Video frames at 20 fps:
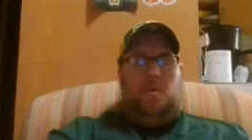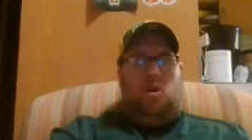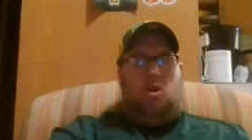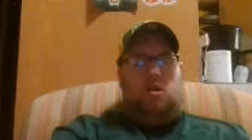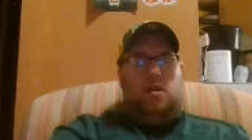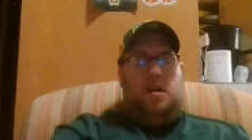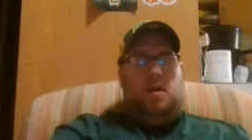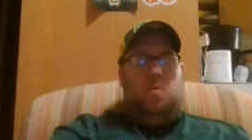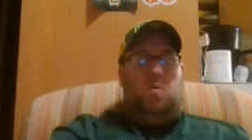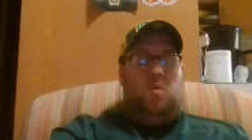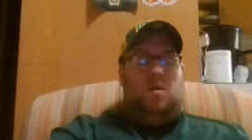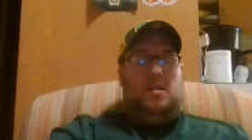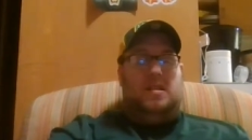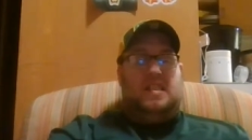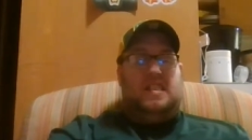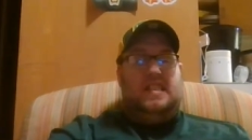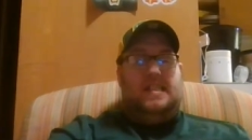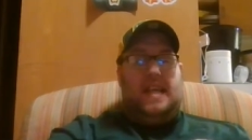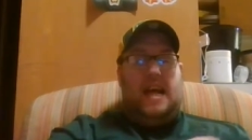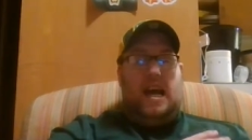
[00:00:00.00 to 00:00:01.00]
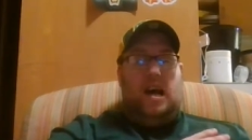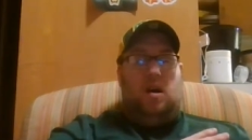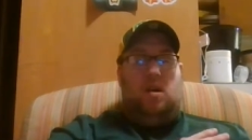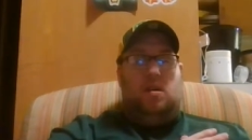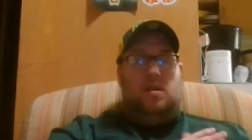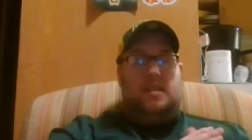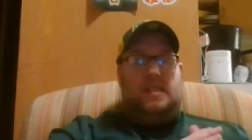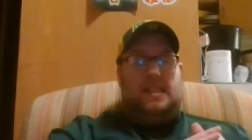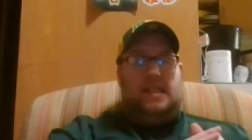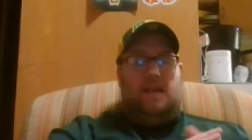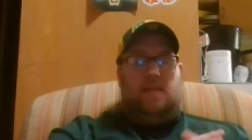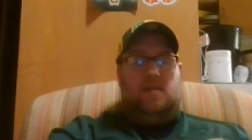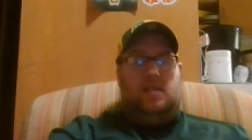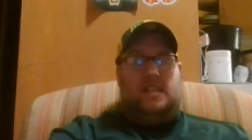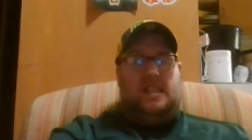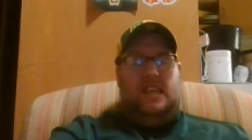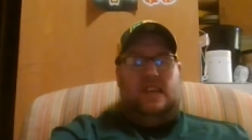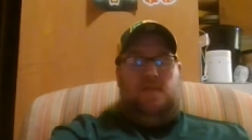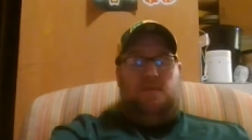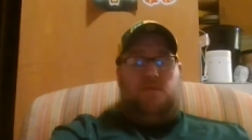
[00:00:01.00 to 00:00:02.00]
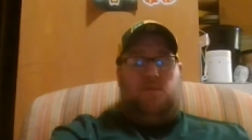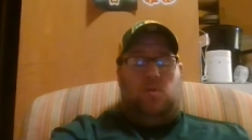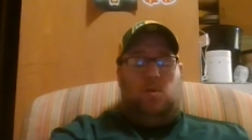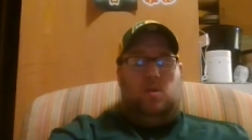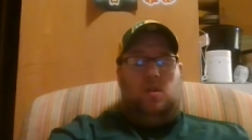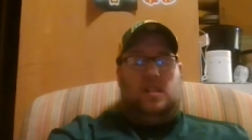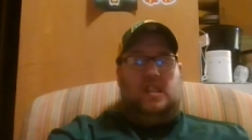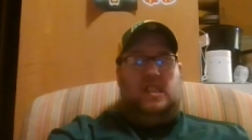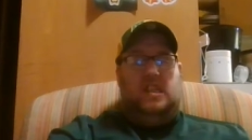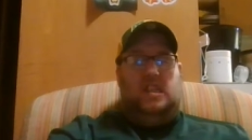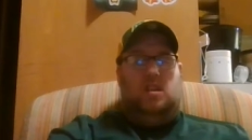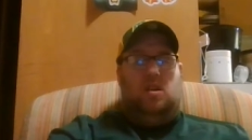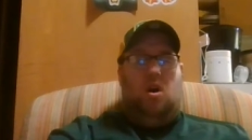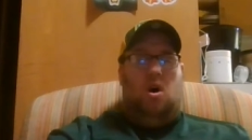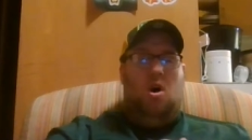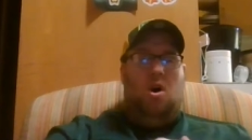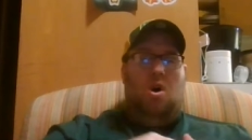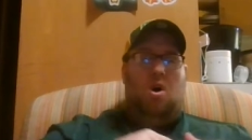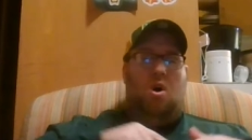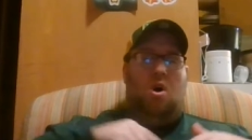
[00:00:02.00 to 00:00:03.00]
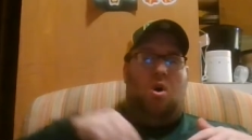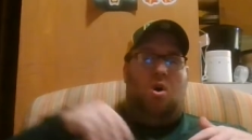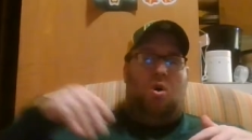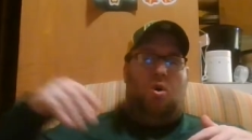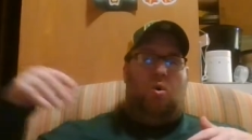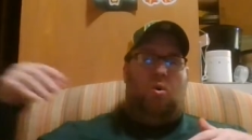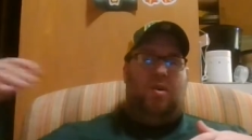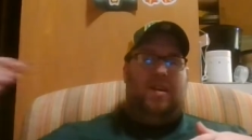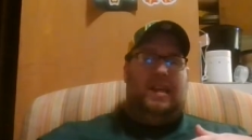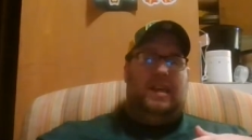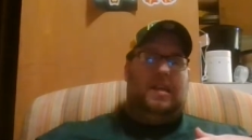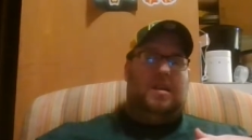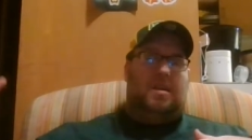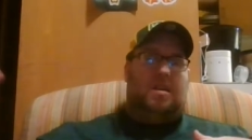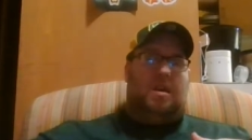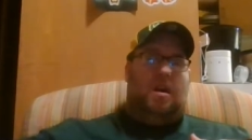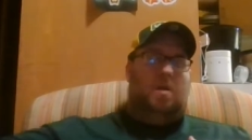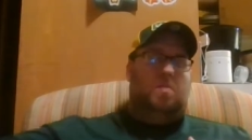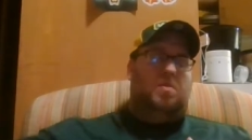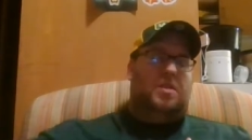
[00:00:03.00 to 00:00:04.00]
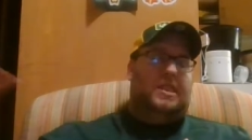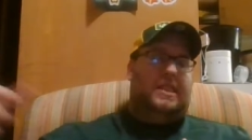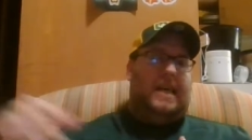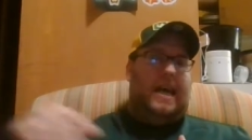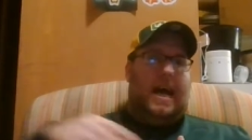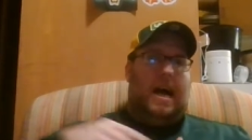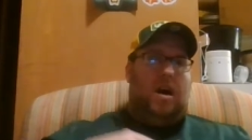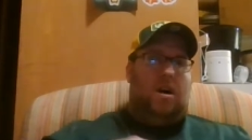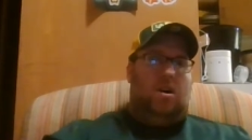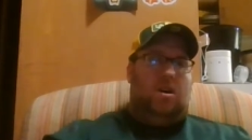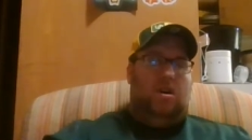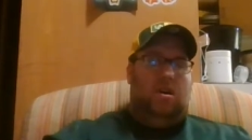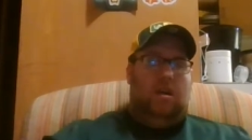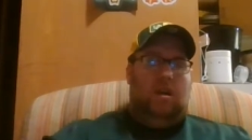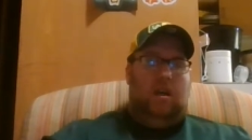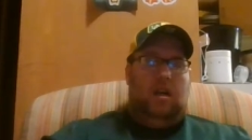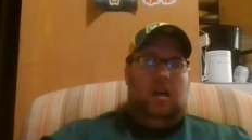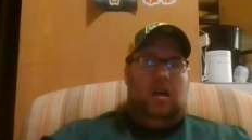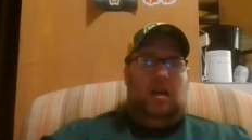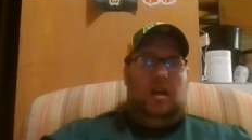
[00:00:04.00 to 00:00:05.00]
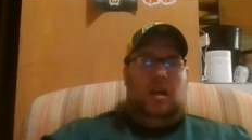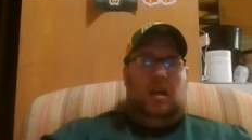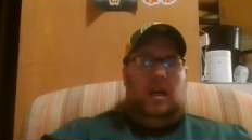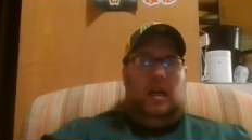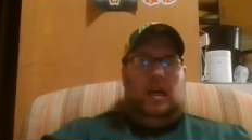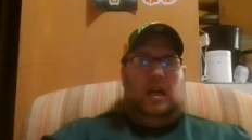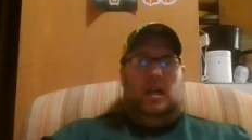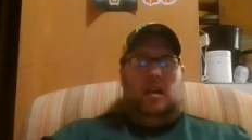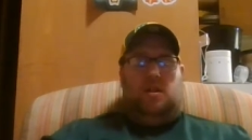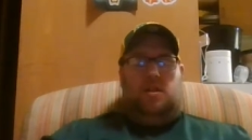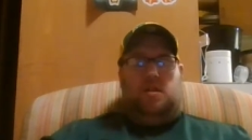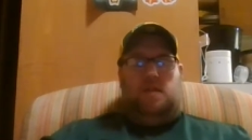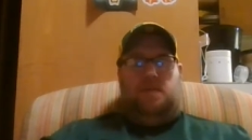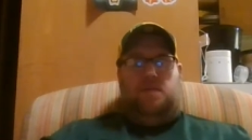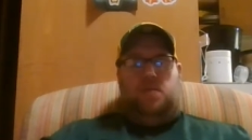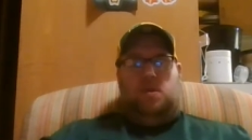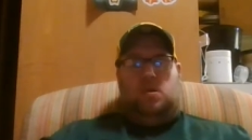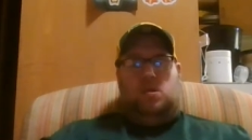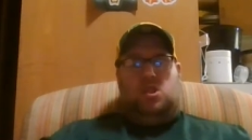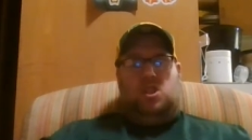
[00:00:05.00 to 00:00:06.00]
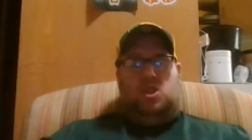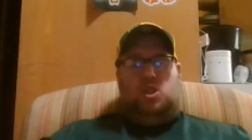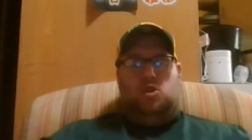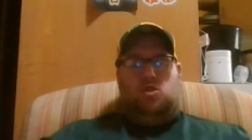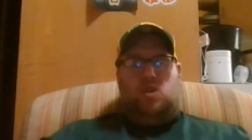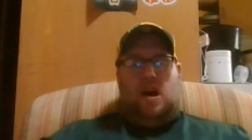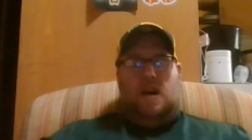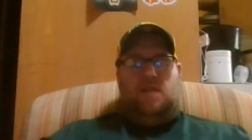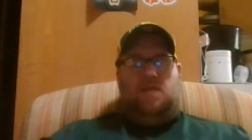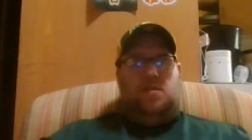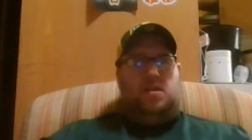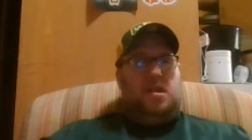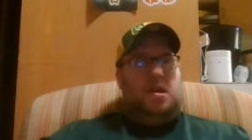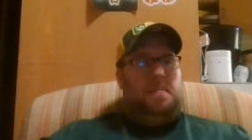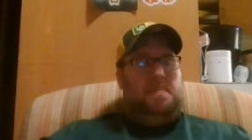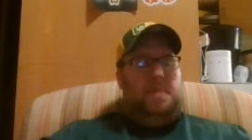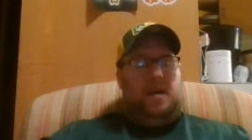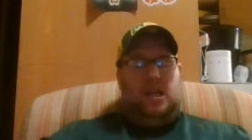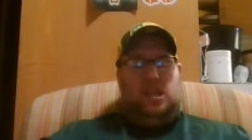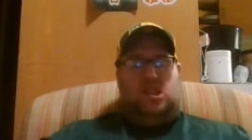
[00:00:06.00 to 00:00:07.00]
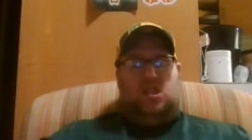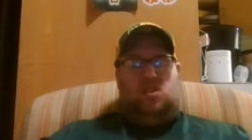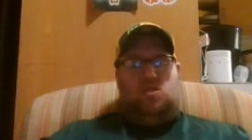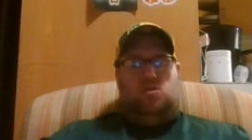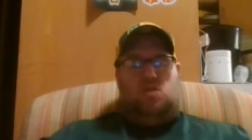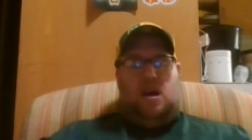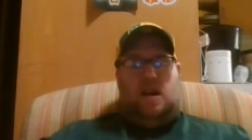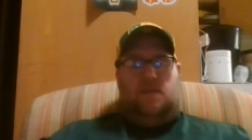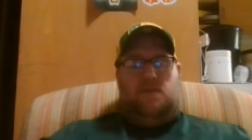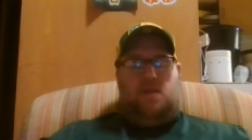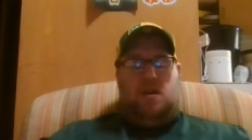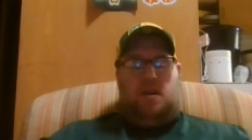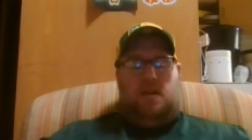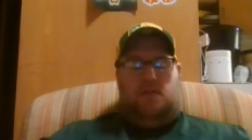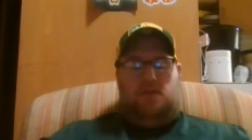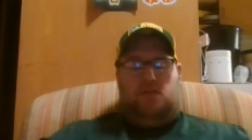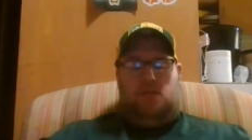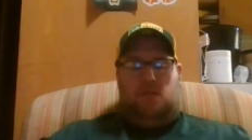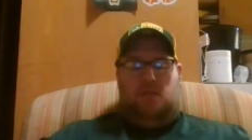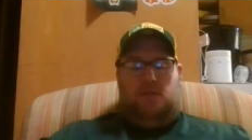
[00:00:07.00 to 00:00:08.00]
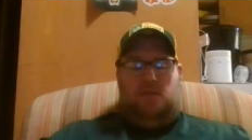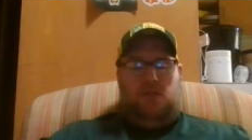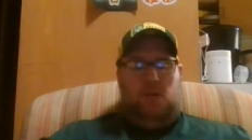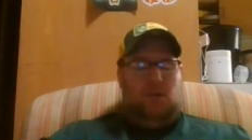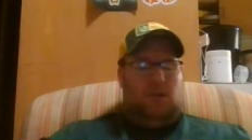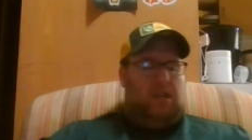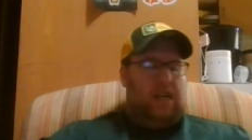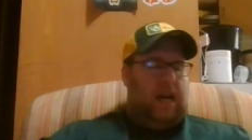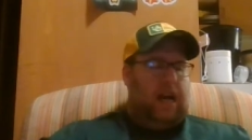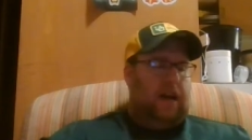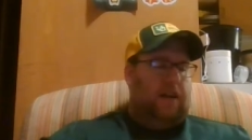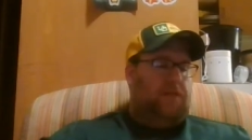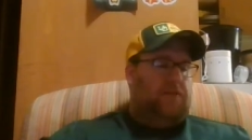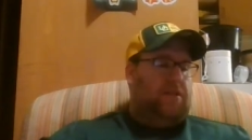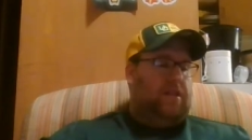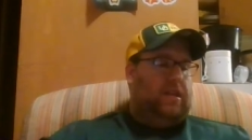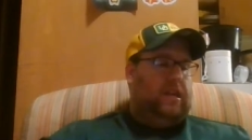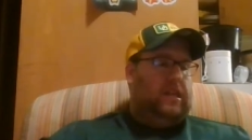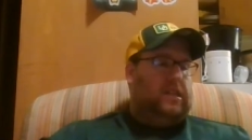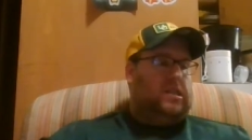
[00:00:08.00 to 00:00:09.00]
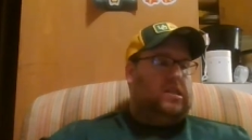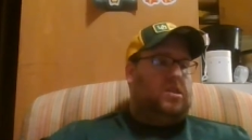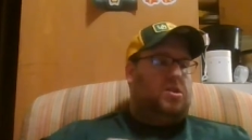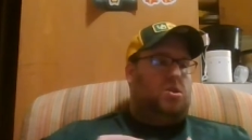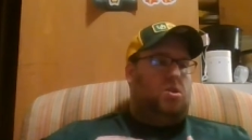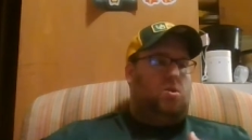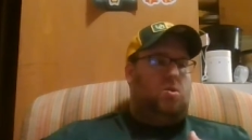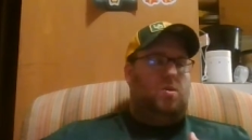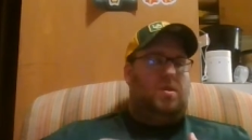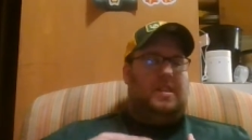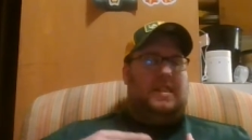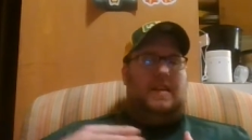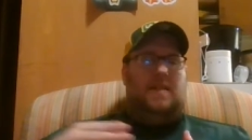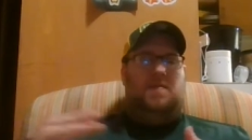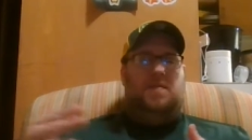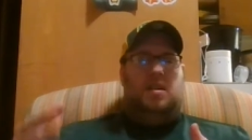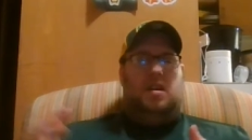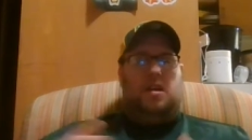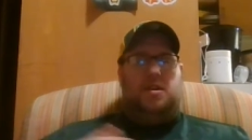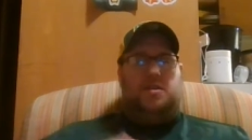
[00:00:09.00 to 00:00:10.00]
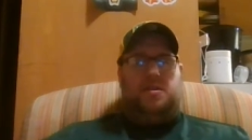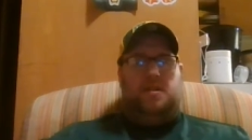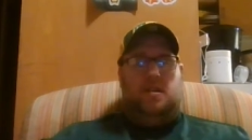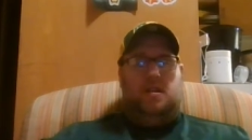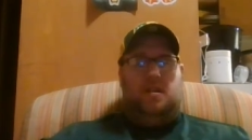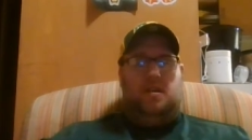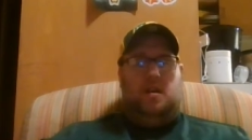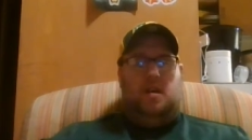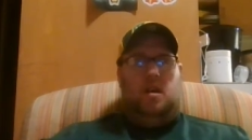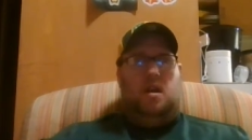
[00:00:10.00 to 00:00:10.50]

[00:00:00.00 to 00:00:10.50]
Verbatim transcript: Oregon was down 17-14. Oregon comes out in the first drive, the best drive of the first half. They score 7 nothing.